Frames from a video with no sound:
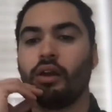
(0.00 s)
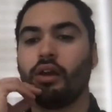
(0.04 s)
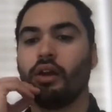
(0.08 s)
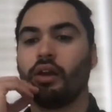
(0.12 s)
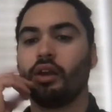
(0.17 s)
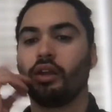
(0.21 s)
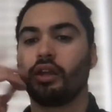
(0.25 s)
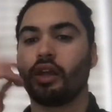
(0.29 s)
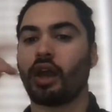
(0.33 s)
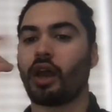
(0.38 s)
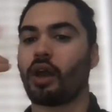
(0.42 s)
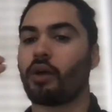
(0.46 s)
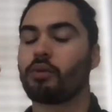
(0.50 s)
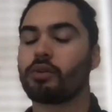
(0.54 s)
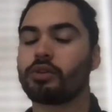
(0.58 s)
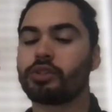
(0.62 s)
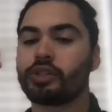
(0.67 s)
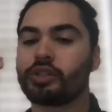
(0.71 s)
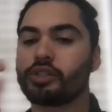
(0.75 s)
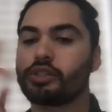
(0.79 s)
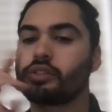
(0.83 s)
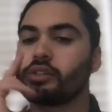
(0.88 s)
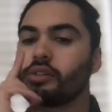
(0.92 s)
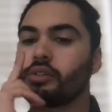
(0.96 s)
Yeah, I was
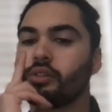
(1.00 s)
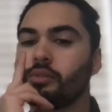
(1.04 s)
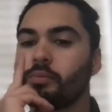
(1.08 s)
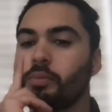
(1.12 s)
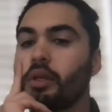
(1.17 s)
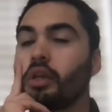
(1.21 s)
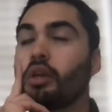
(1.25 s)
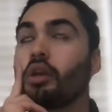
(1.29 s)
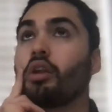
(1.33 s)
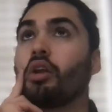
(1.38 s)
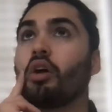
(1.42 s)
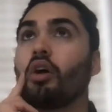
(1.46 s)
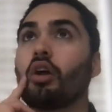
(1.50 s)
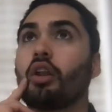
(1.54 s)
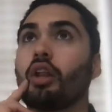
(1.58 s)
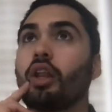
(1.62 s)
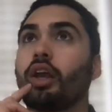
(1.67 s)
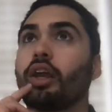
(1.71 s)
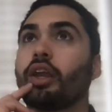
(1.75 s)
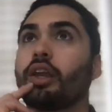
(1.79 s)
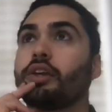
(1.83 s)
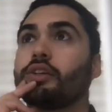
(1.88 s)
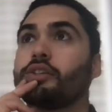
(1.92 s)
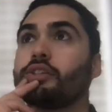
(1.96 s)
just speaking on
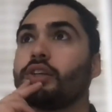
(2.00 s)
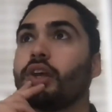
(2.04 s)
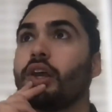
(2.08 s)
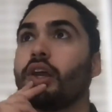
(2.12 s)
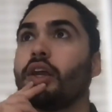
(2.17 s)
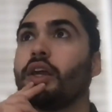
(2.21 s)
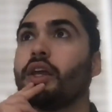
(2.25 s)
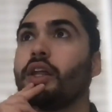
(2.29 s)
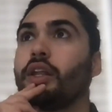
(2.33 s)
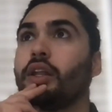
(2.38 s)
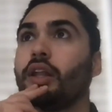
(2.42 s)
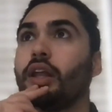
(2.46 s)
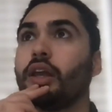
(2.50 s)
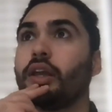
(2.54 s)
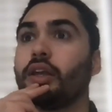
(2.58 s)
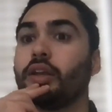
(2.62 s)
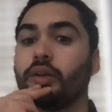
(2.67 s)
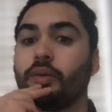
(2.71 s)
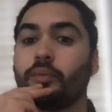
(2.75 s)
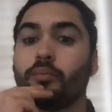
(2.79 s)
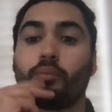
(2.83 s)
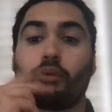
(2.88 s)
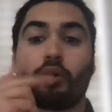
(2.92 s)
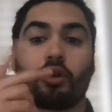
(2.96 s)
like saying like
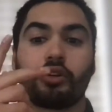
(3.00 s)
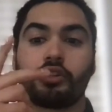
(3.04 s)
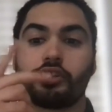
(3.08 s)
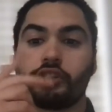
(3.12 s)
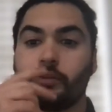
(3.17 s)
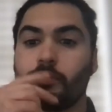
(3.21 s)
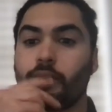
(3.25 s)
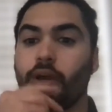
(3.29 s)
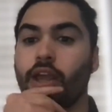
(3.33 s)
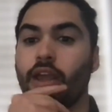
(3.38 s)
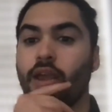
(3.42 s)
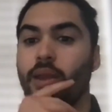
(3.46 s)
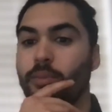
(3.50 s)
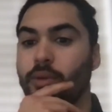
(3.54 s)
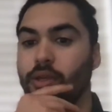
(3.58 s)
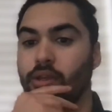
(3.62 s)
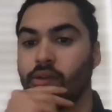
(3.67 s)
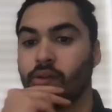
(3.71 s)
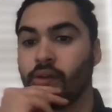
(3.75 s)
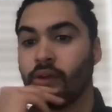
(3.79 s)
March in Miami.